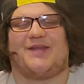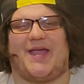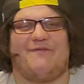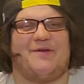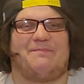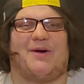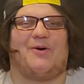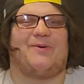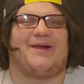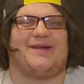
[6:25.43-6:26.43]
David
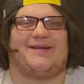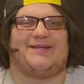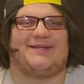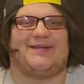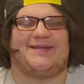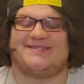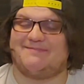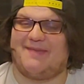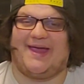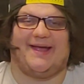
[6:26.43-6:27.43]
Bowie, he's
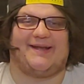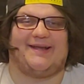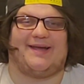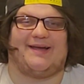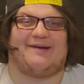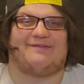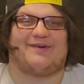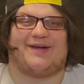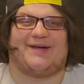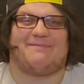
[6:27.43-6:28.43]
a man of
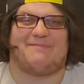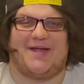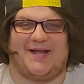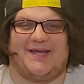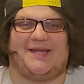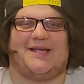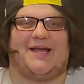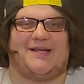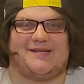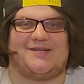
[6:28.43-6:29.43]
uh, many
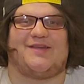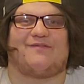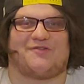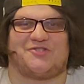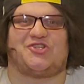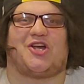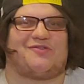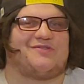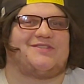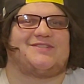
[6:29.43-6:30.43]
uh, different
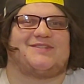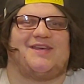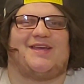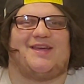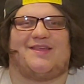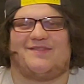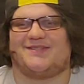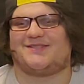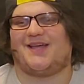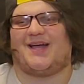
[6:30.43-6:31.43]
genres.
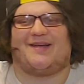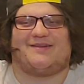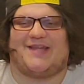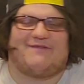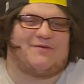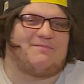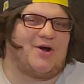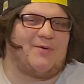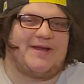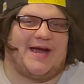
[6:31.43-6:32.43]
This guy, David
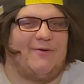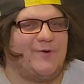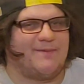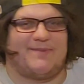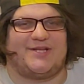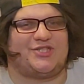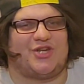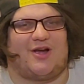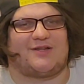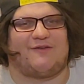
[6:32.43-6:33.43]
Bowie, I wouldn't be
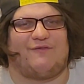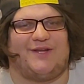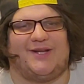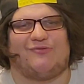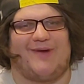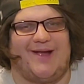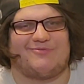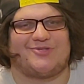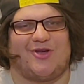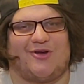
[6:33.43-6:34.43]
shocked if he did a
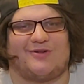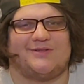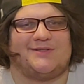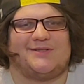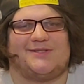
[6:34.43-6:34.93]
rap song.